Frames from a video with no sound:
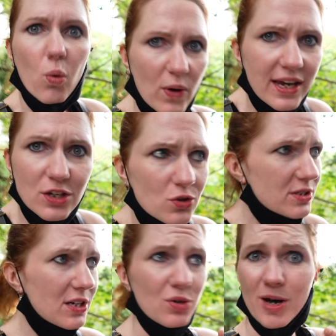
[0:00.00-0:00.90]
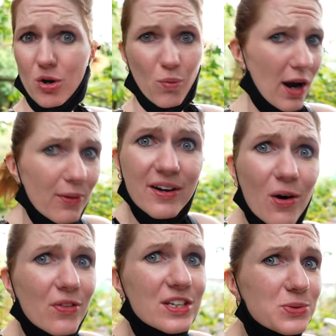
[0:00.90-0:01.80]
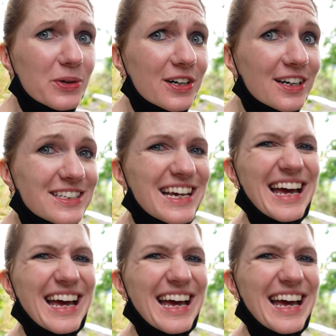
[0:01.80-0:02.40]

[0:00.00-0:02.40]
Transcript: We can use it no matter where we go in this world.